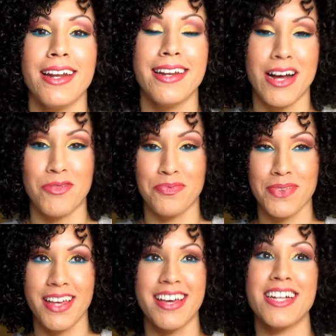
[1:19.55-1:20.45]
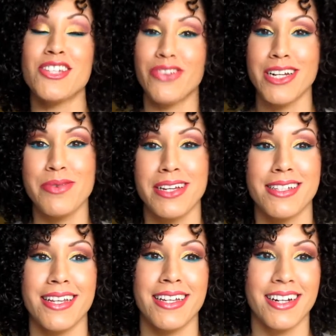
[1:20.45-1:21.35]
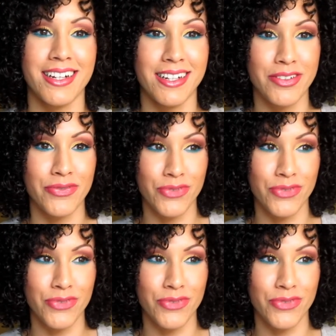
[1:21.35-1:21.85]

Now, it's funny because like not